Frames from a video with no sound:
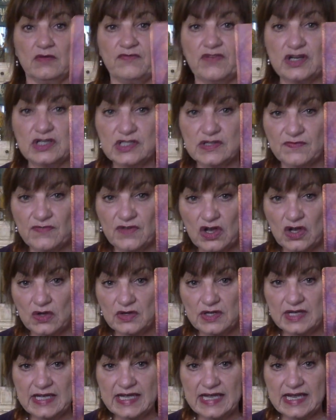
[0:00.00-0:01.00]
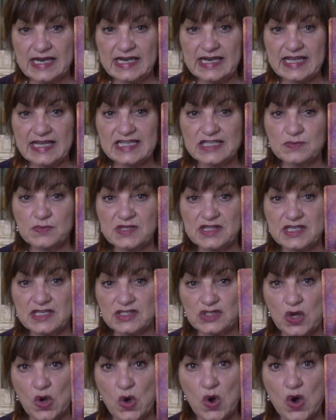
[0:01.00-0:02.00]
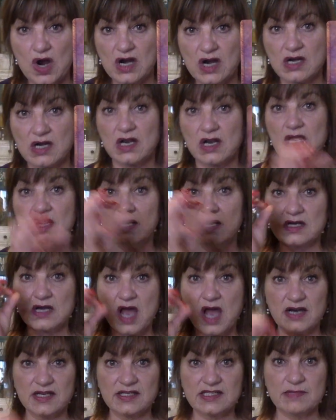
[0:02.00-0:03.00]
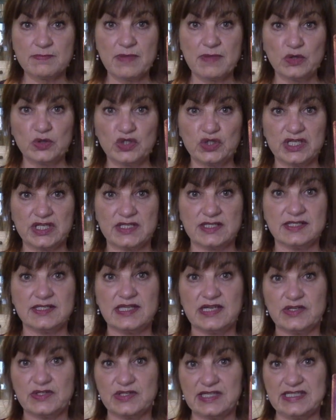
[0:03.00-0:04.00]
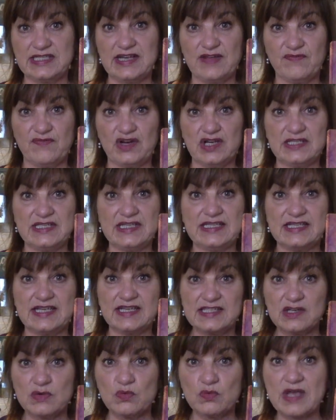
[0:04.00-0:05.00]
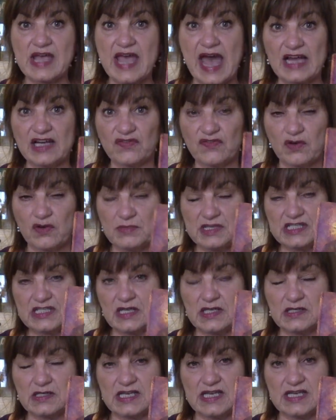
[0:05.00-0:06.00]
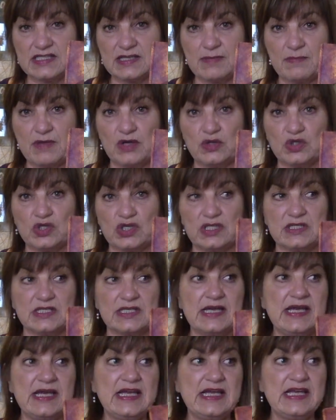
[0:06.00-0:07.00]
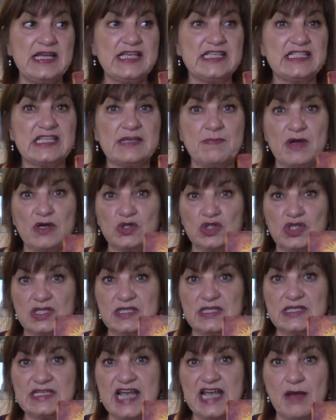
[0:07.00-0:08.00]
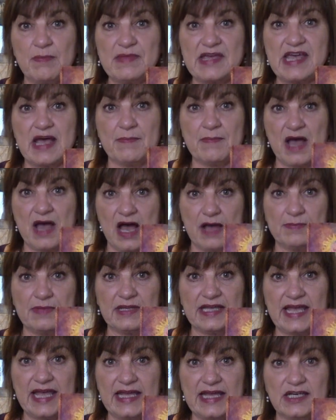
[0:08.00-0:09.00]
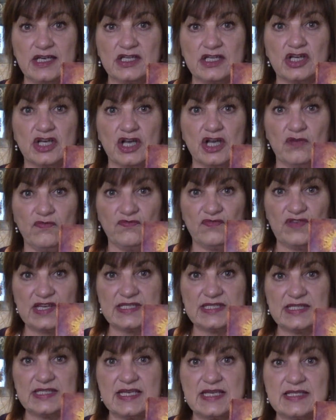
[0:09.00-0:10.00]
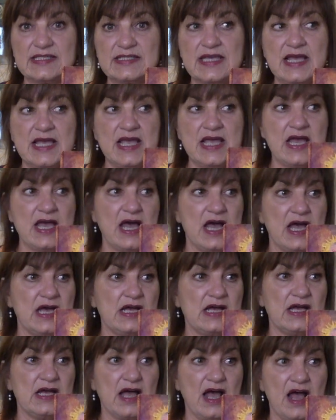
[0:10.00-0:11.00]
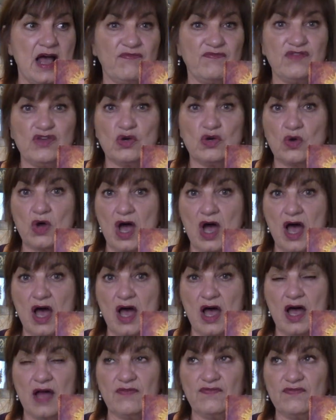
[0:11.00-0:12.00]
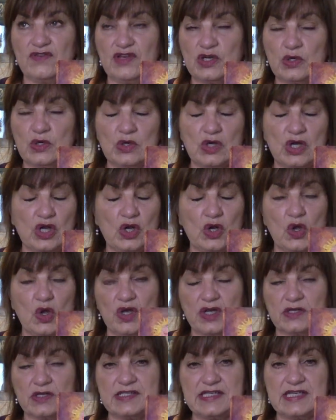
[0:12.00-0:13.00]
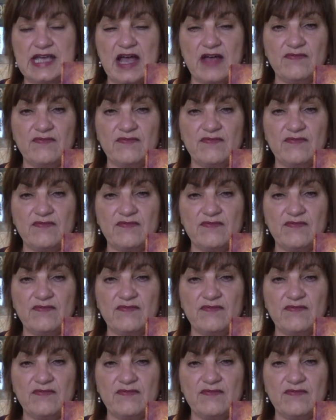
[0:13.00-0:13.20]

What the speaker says: first of all, he leads with his heart, not his emotions. There's a difference. He doesn't react from his emotions. His emotions tell me I'm obligated to go fix this. I feel a loyalty.